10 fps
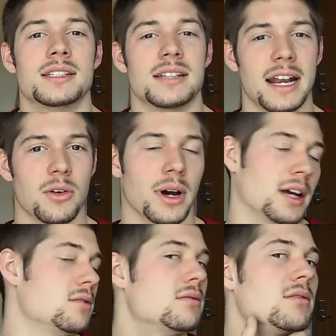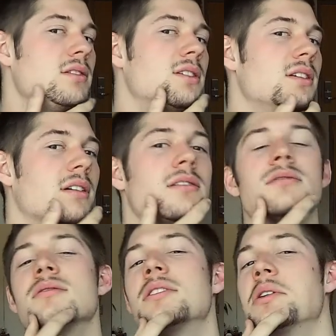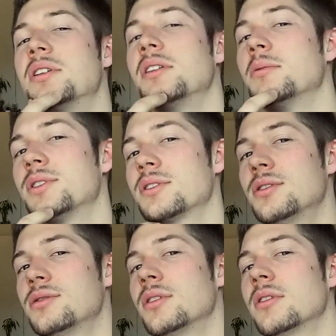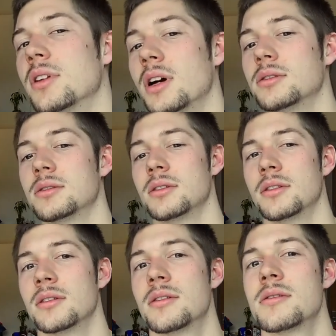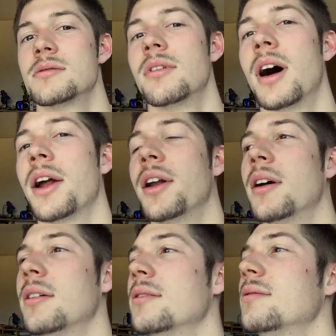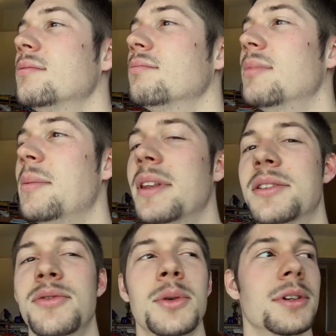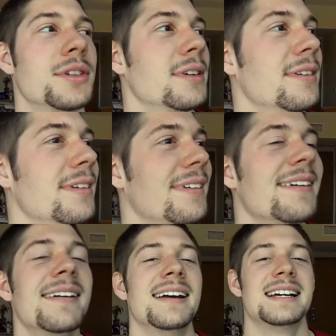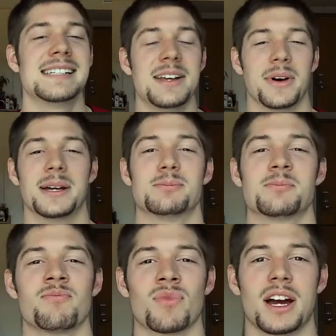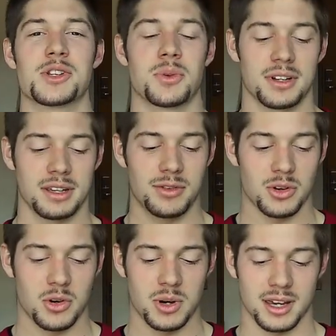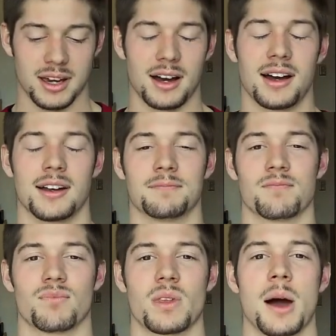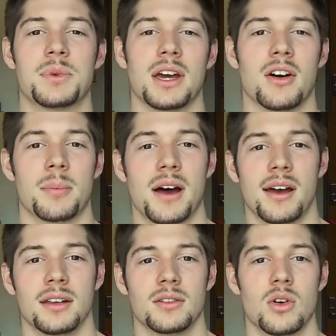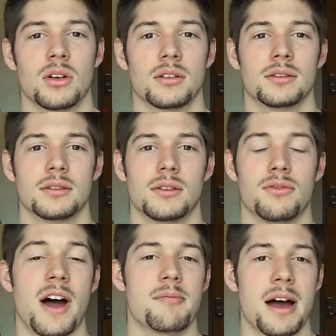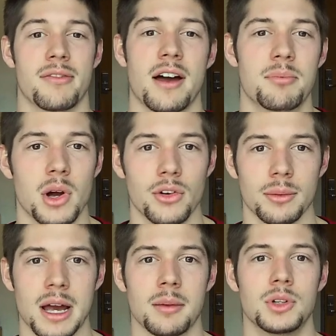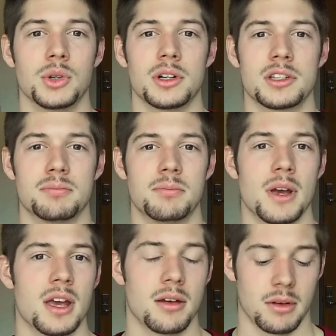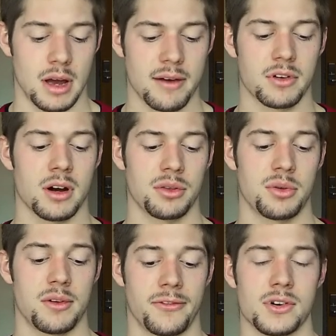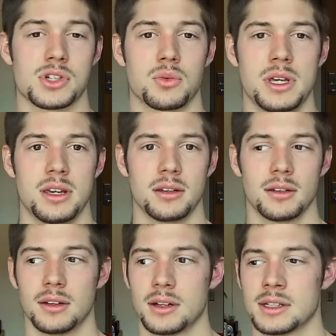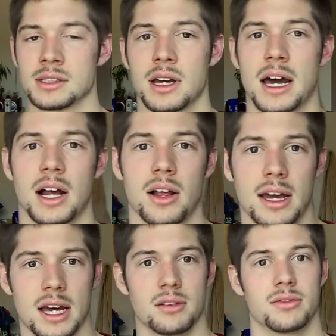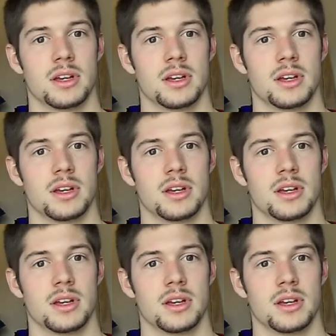Anyway, see that? You can see the whiskers real close. I don't know. Maybe that's foolish. Anyway, I just wanted to give you a quick update on my 5x5 program, how I'm doing. I've gone through the first week, and I'll have